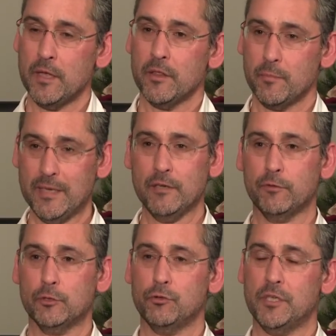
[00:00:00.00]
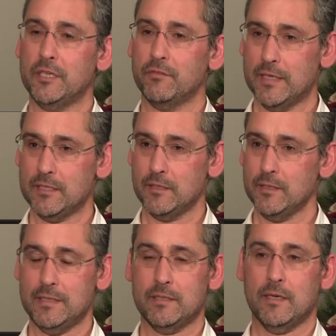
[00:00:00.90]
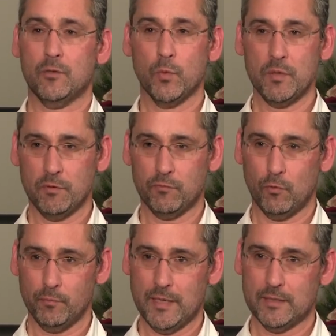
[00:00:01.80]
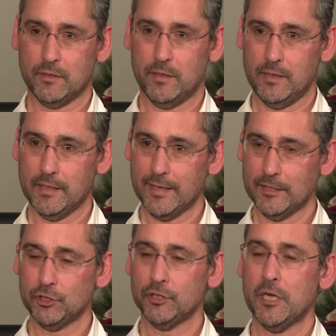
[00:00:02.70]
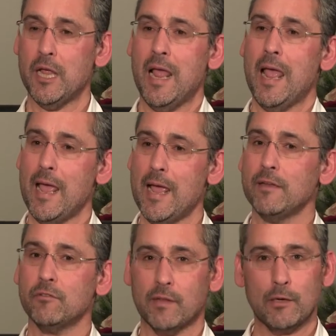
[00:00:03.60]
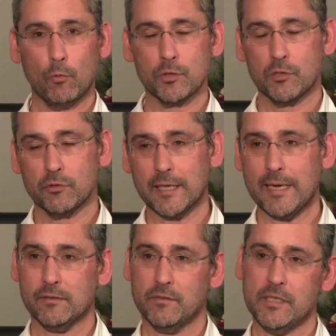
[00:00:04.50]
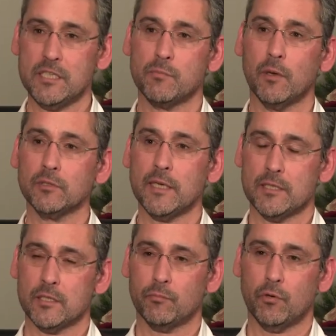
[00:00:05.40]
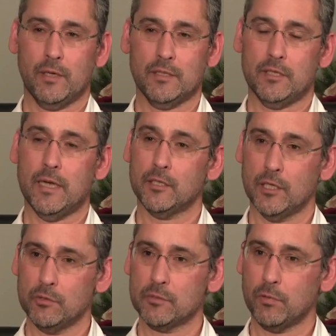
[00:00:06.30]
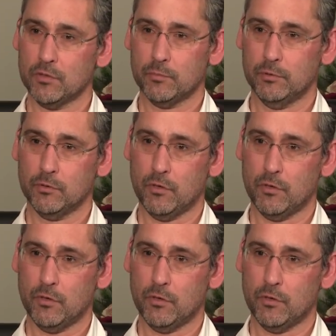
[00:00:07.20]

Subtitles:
The benefit to the investor is that we perform the asset allocation, and they also get these multi-asset products at lowest possible